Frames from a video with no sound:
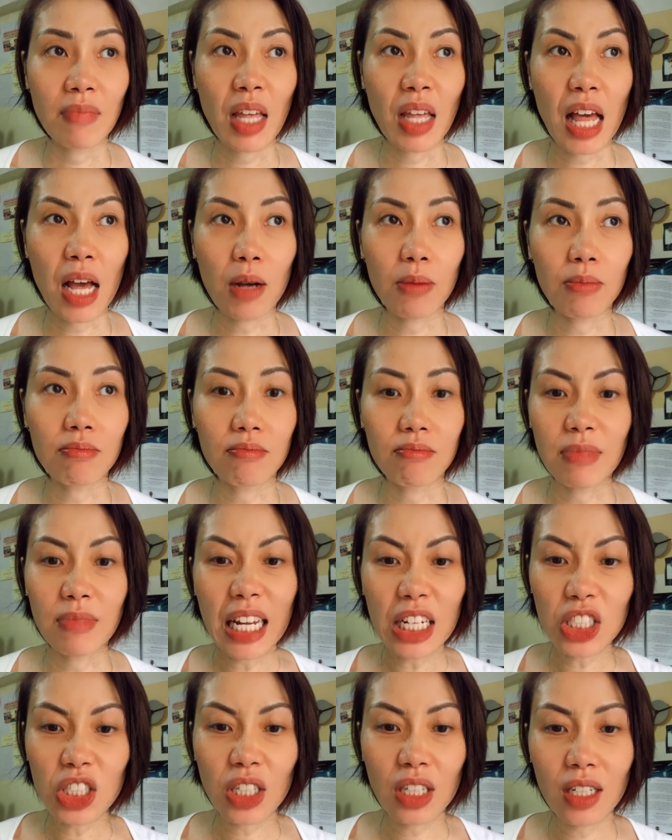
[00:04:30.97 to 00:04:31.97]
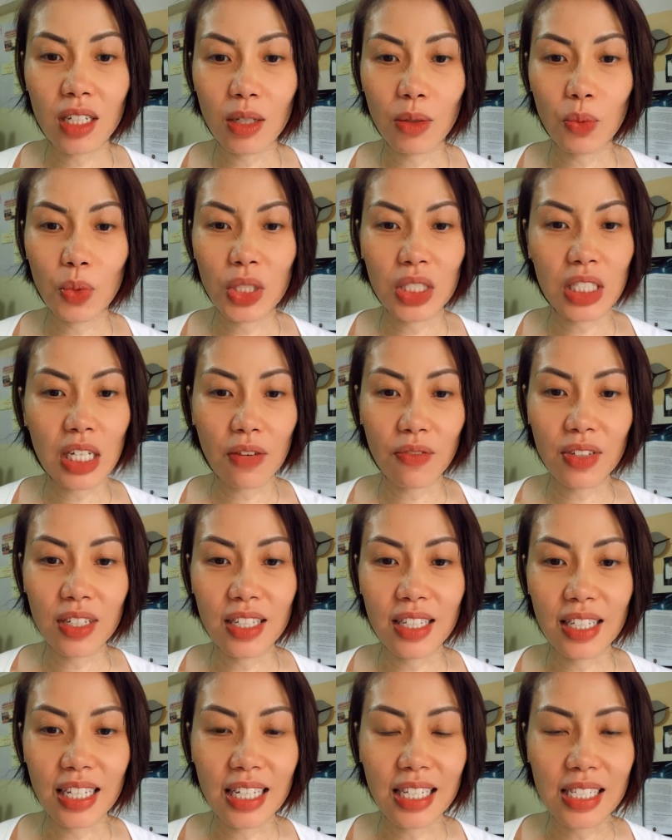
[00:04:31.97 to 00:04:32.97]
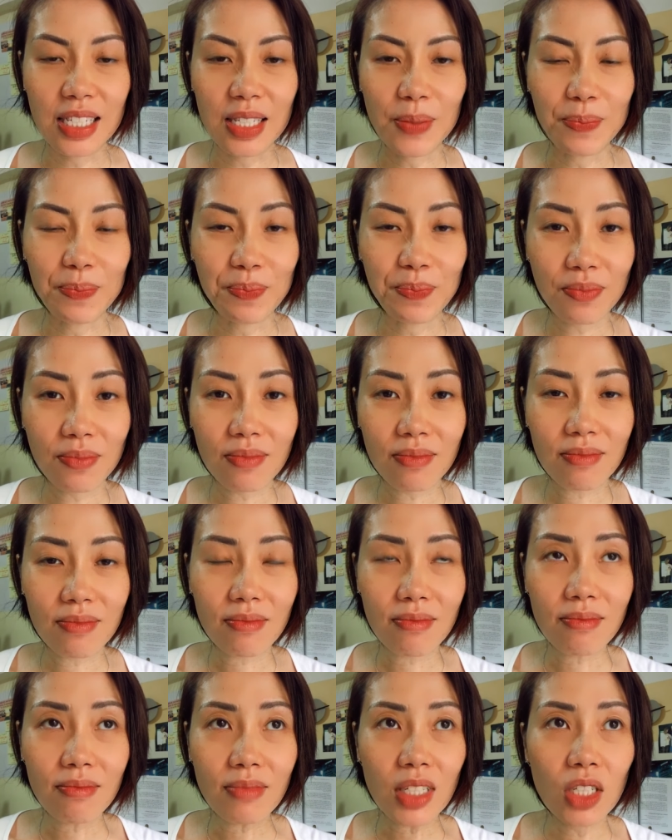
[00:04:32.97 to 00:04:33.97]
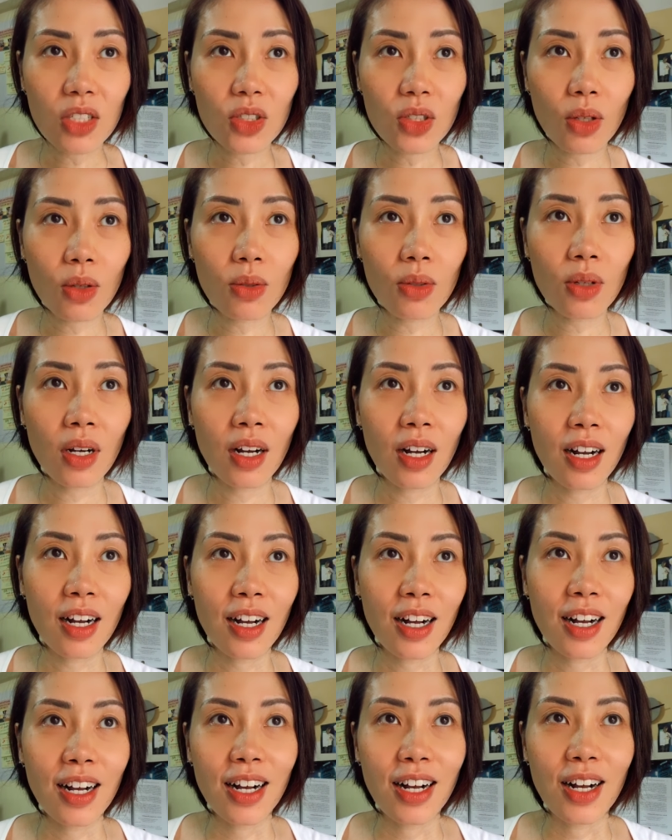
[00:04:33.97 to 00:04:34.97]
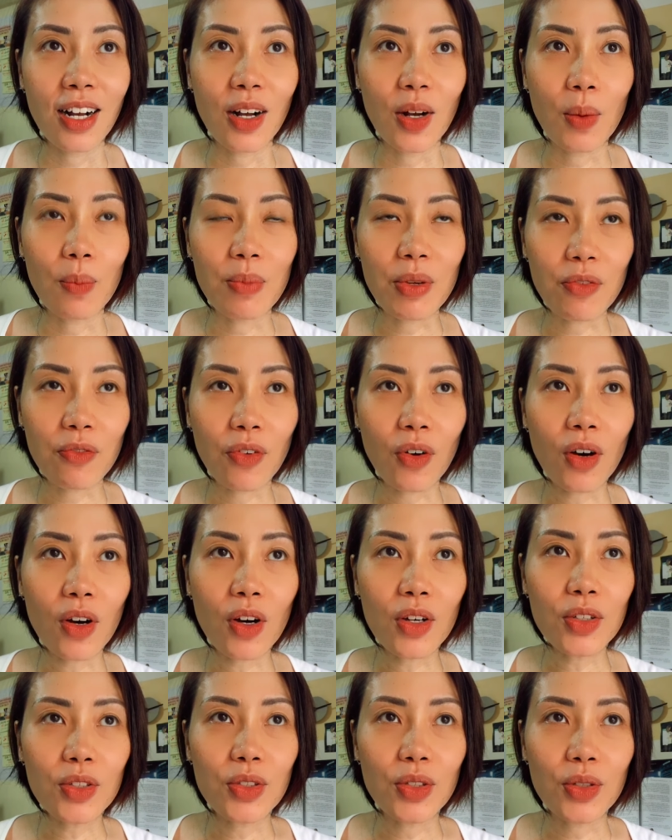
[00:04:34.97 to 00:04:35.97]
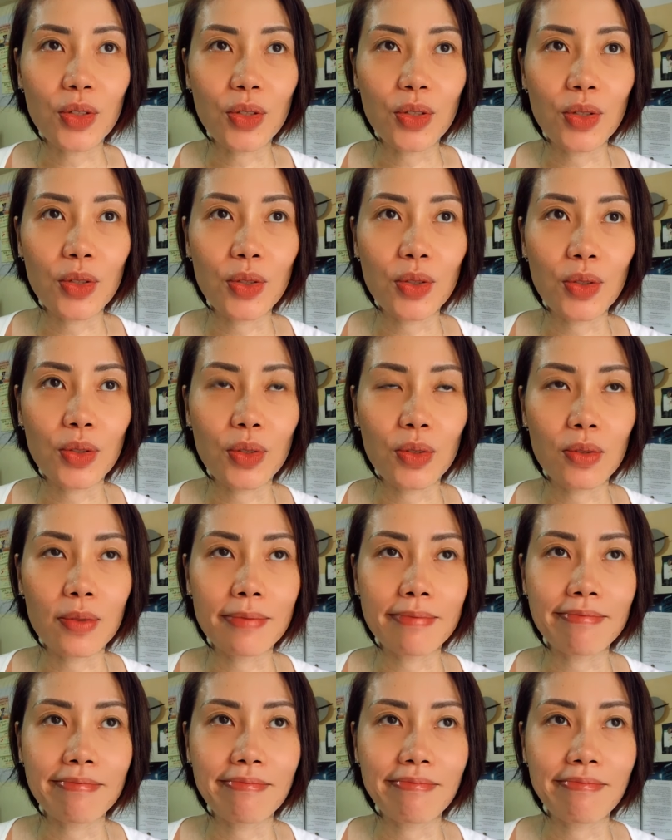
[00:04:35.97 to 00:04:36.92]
help nature, whichever it is. So before you